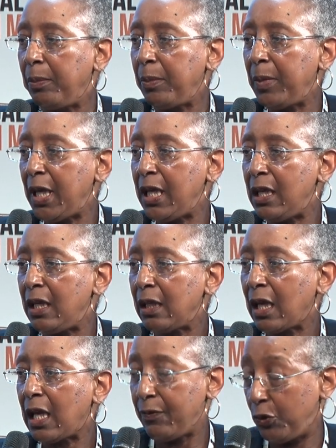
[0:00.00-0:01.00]
may
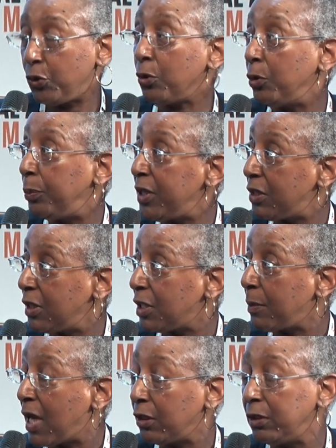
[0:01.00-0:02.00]
have a certain business
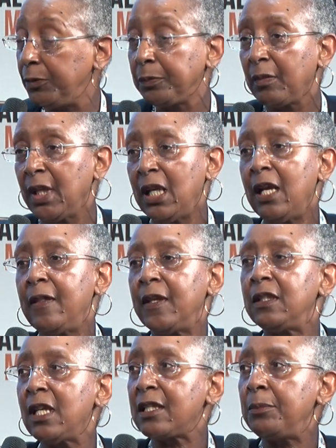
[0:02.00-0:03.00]
model,
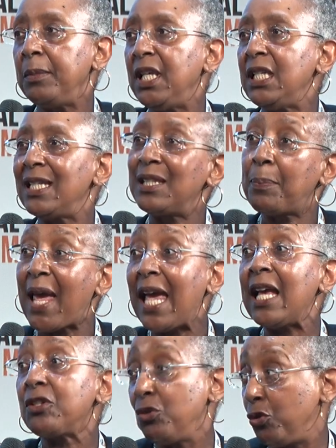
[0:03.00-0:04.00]
that doesn't mean its
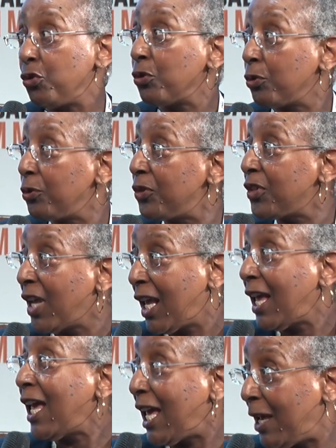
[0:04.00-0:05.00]
passengers
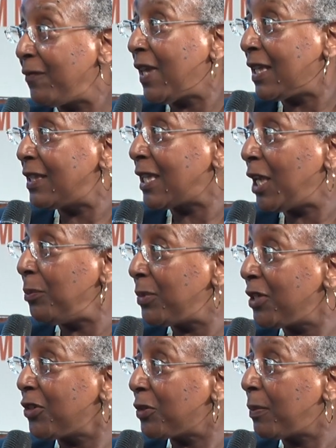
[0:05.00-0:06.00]
have that same
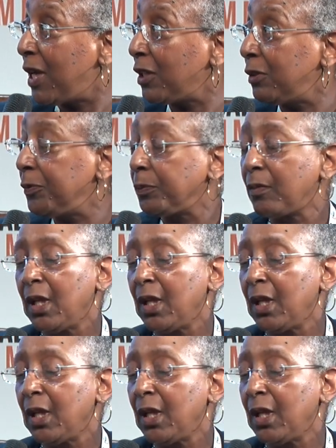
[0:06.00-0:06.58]
business model.